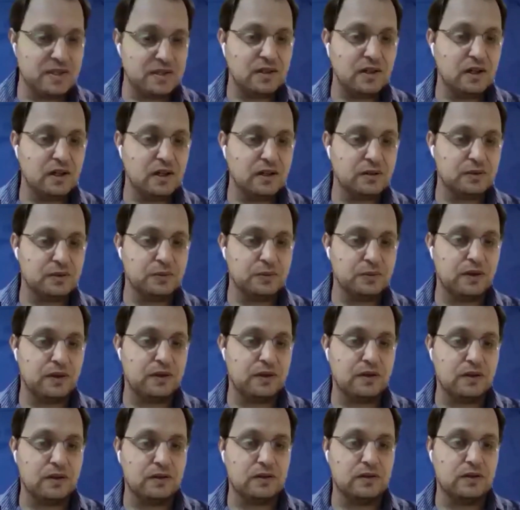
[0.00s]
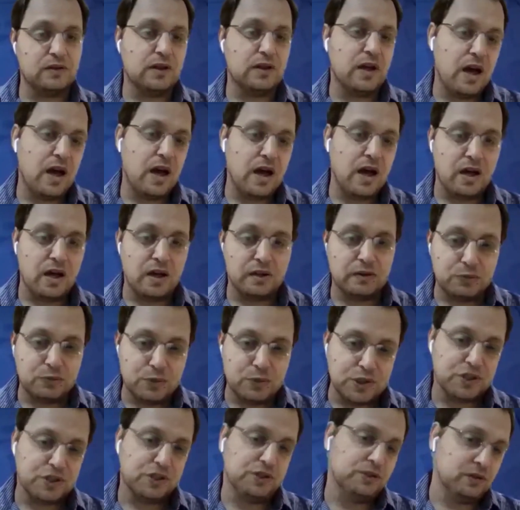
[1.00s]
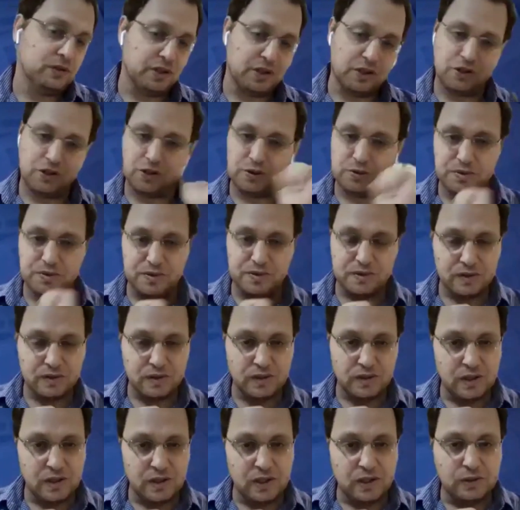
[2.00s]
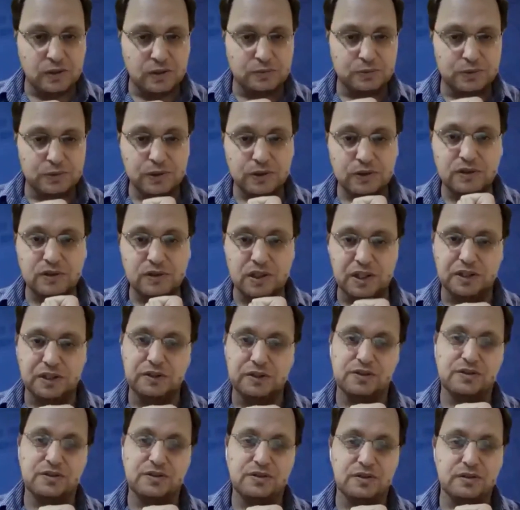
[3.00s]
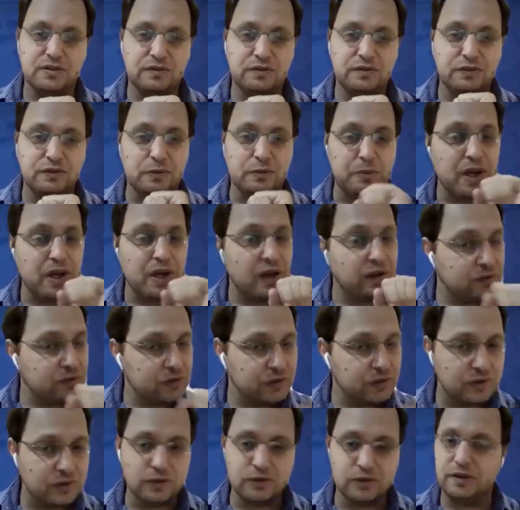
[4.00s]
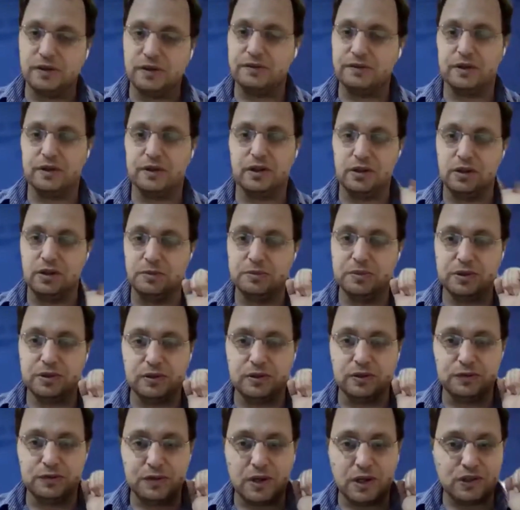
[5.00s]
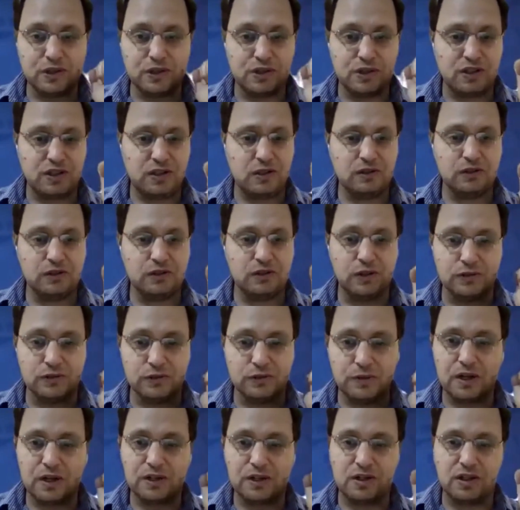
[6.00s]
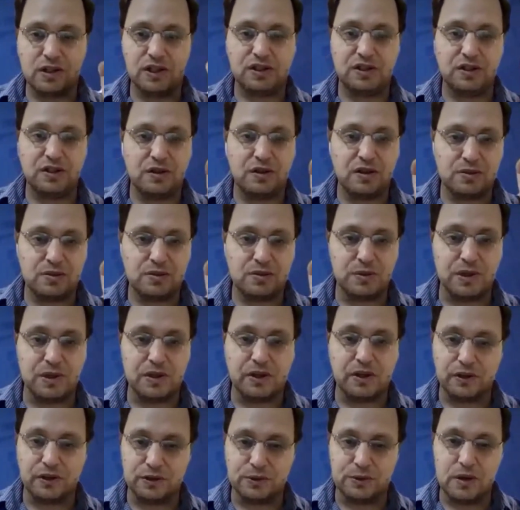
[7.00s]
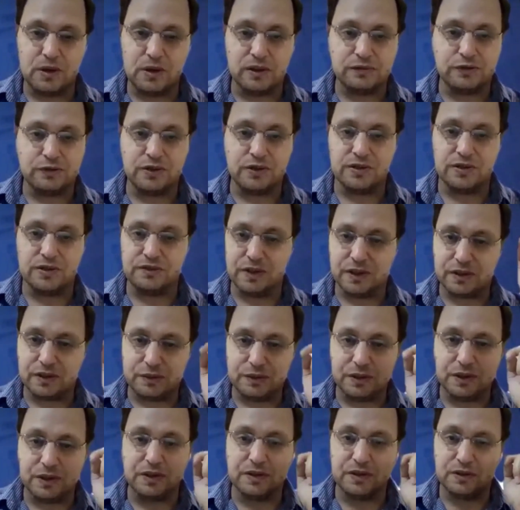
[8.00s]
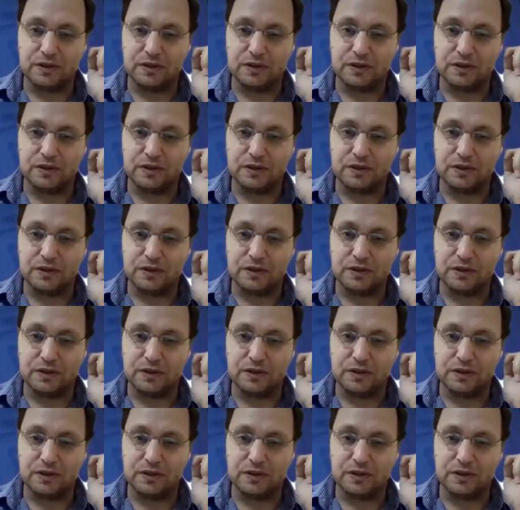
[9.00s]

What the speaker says: start with regional issues. World leaders from every corner of the globe congratulated this week Erdogan for his victory in